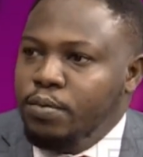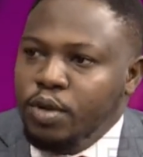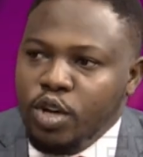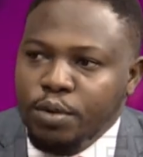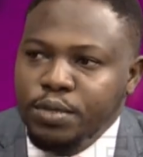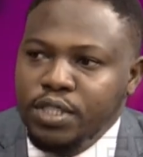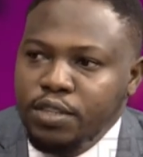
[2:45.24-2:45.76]
it
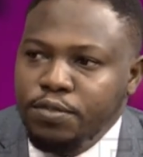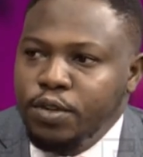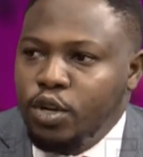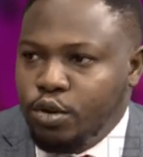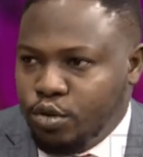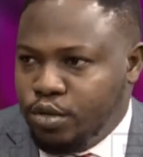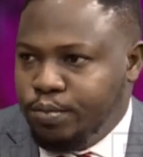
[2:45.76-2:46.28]
becomes
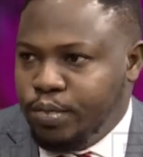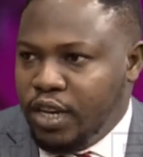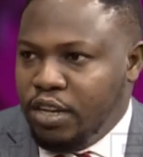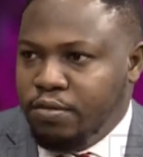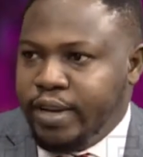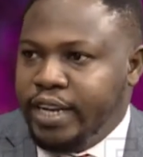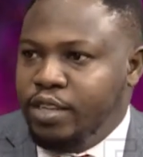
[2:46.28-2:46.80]
difficult to
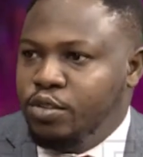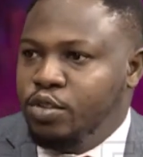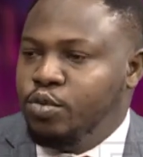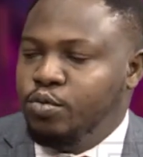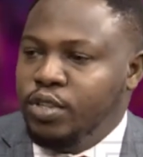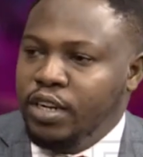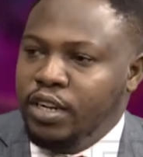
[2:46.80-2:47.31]
believe. And you
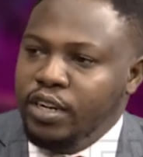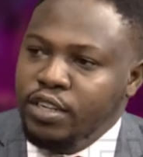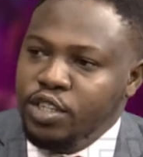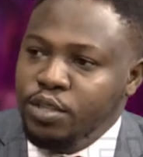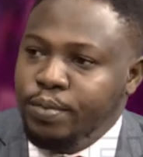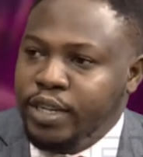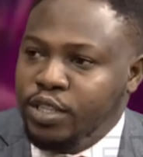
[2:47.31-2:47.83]
know,
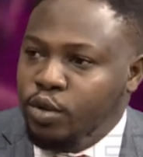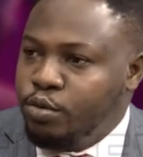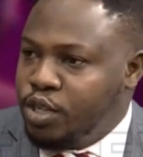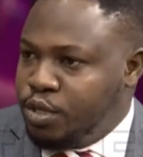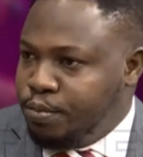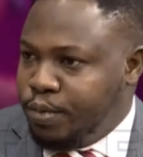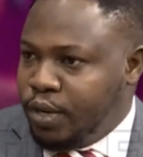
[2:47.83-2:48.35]
leadership has
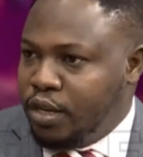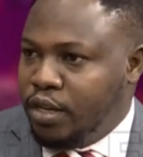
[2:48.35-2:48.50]
always